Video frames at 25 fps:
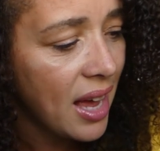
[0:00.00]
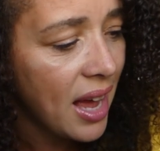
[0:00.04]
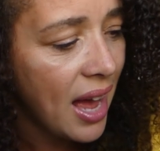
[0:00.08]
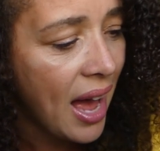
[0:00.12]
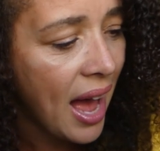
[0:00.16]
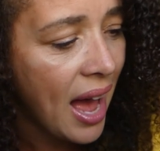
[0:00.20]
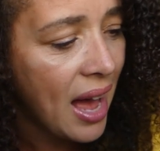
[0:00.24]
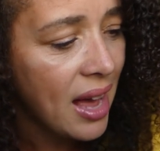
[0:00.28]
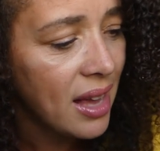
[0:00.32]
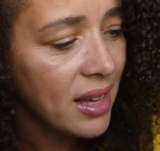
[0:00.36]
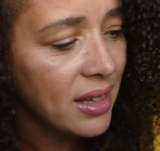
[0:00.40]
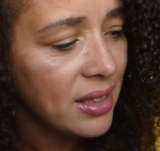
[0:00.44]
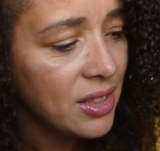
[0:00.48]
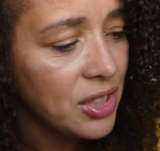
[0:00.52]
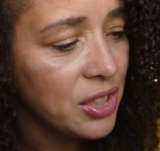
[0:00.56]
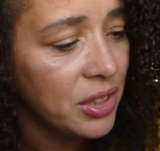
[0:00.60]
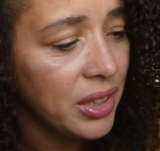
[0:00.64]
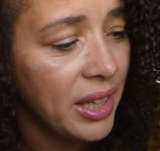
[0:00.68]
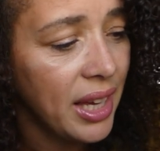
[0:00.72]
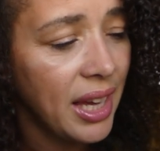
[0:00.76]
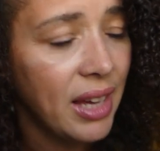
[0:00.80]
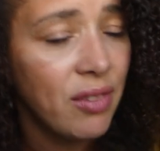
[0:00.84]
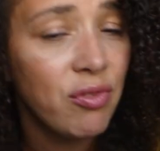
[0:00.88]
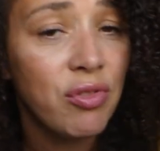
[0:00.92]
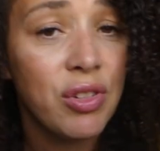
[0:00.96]

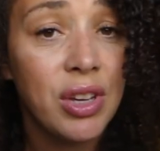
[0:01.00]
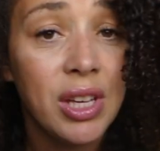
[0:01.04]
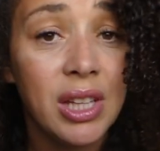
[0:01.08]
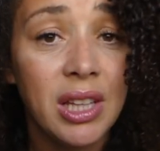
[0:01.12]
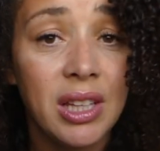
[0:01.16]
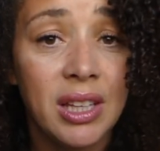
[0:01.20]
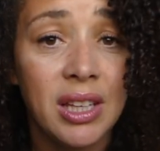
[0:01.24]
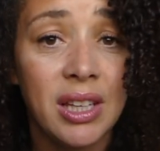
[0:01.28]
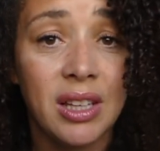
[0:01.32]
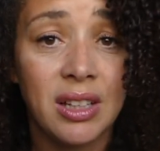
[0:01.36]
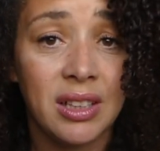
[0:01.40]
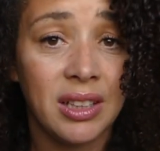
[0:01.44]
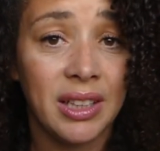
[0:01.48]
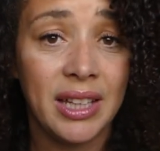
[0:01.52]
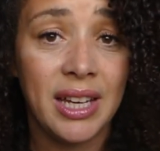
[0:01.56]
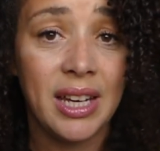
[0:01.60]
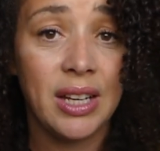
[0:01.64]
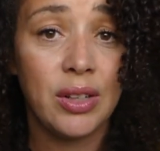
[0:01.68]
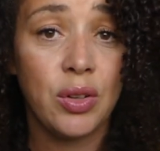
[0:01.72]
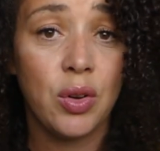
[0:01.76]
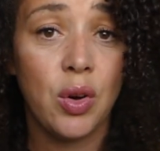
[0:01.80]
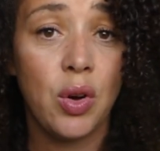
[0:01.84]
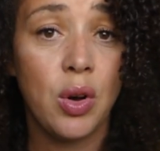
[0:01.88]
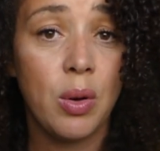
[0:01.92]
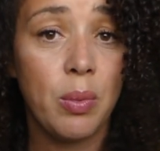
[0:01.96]
actually really
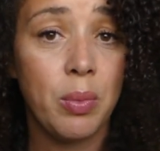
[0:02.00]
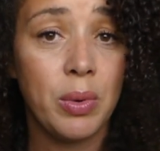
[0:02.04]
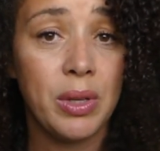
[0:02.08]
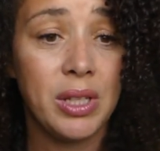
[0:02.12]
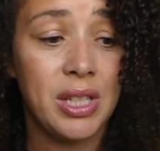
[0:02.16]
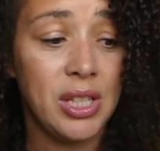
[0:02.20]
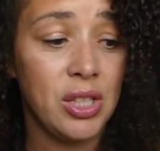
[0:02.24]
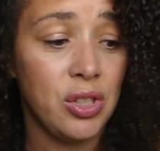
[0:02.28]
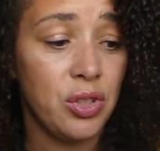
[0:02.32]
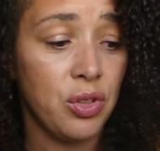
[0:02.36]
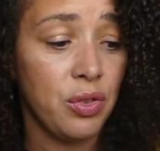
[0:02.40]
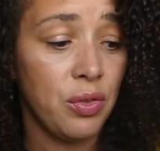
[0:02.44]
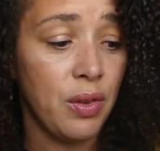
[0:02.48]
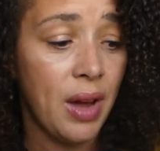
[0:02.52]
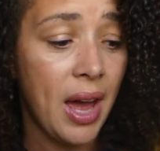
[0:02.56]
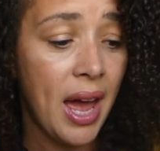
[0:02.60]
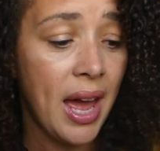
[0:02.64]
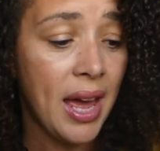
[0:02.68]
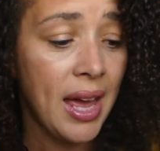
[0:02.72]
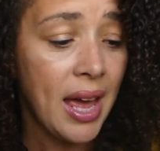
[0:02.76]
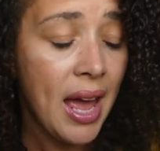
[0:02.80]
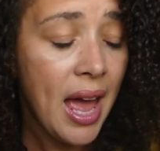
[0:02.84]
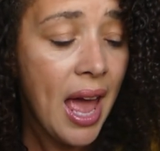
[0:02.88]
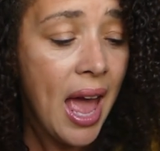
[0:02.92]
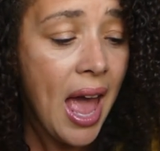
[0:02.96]
cleared up, which is
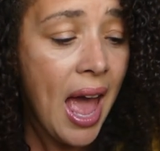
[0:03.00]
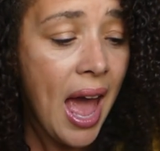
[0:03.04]
great.